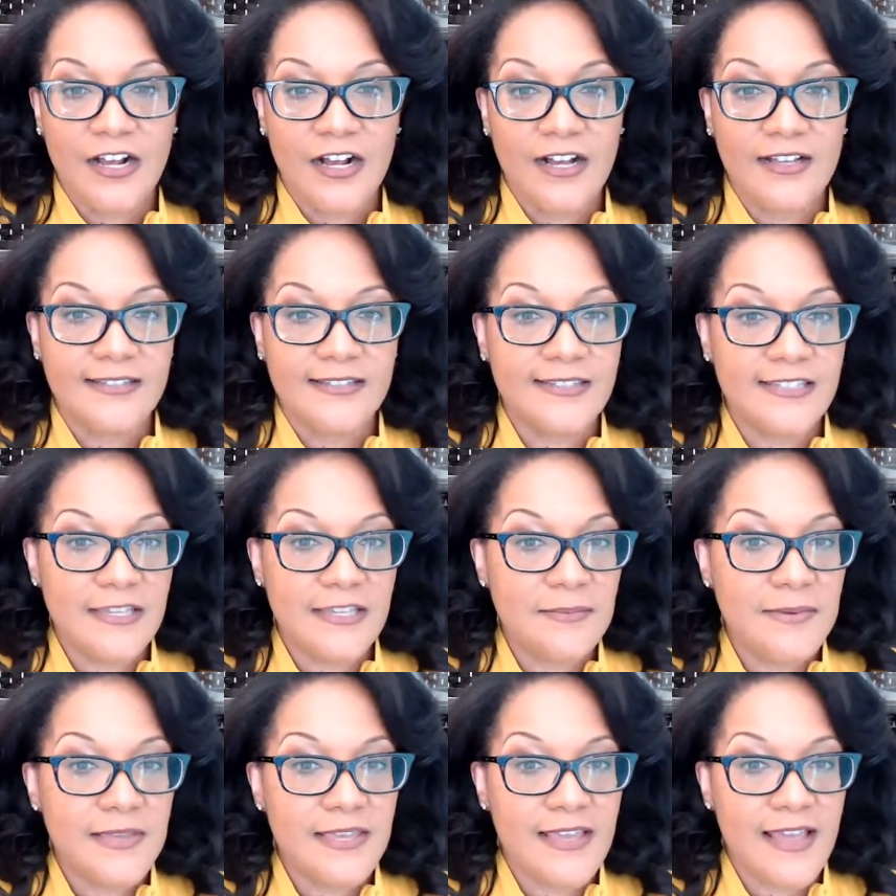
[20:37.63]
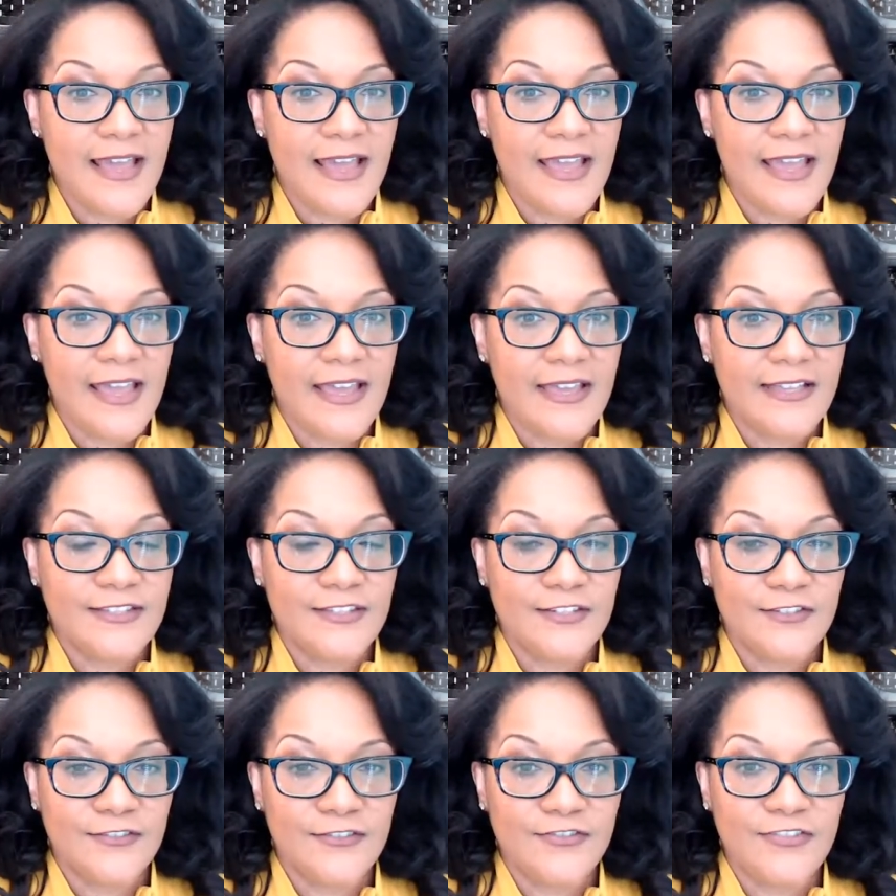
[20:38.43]
a CPA
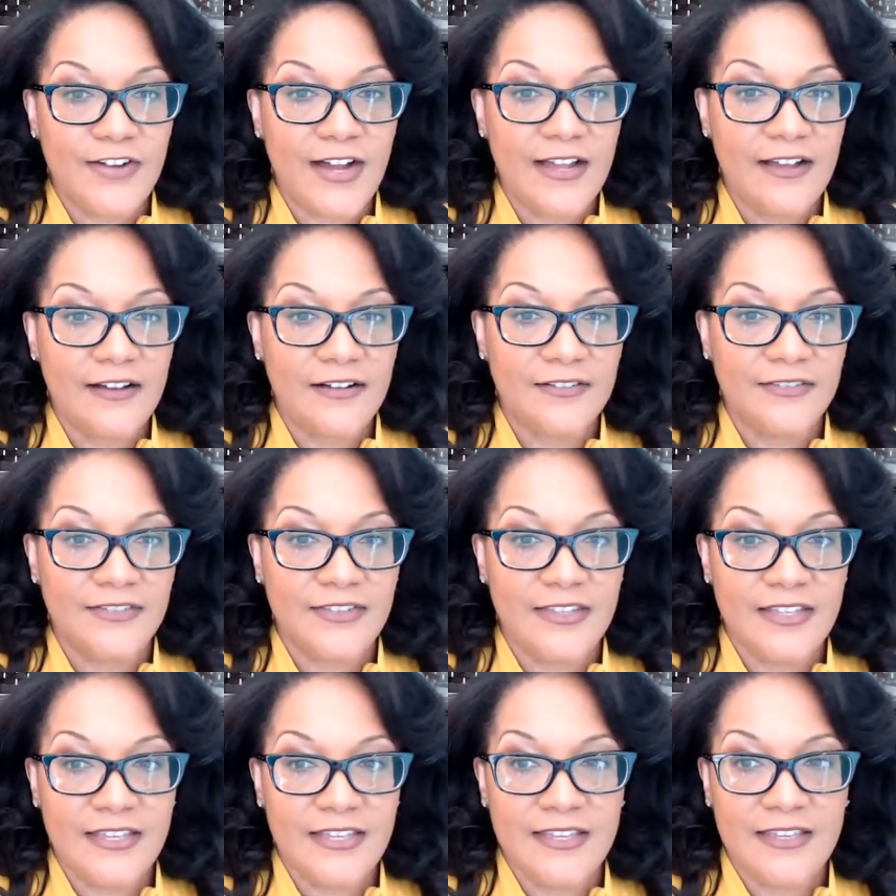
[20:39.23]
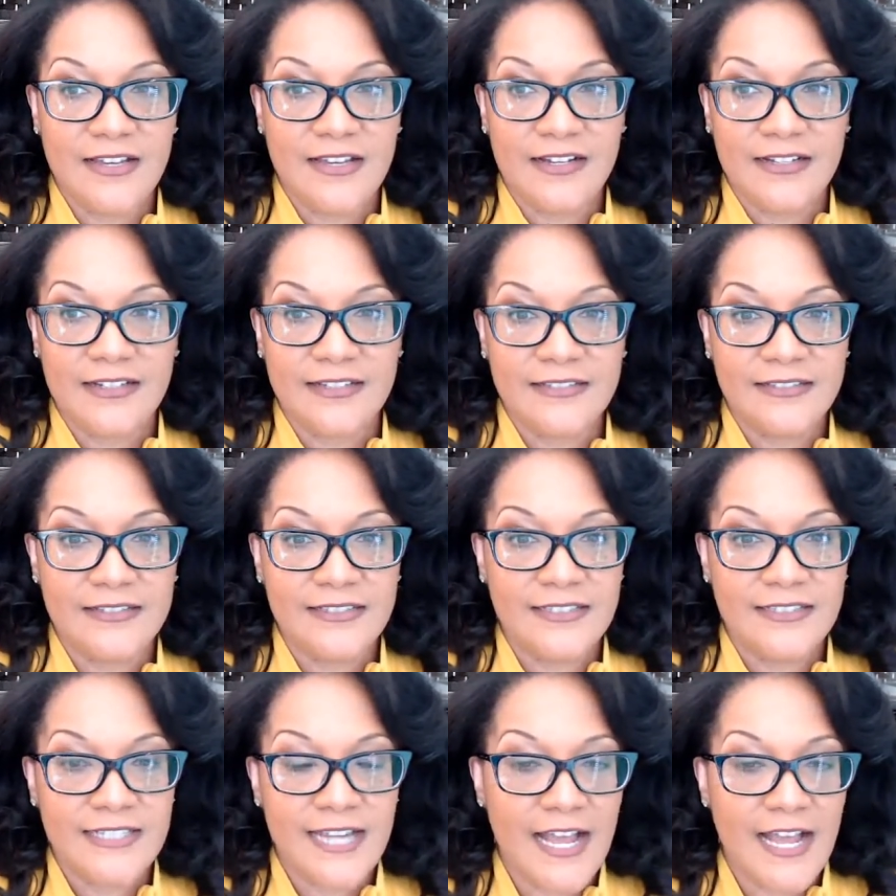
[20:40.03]
to file the
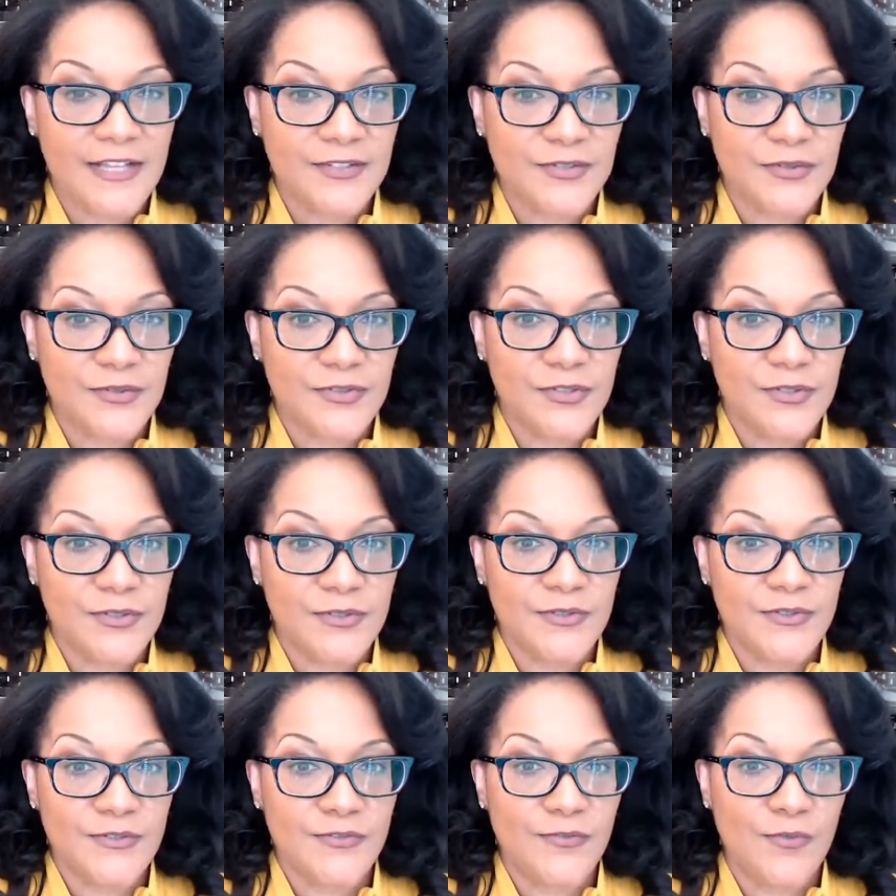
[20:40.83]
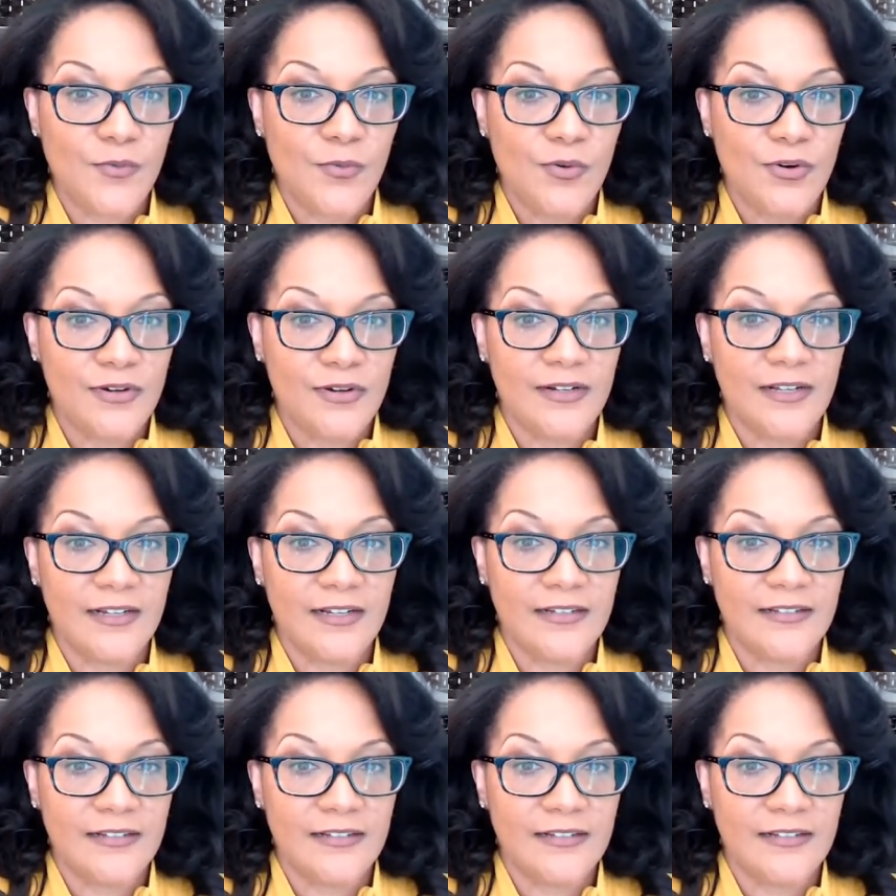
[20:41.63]
tax returns for,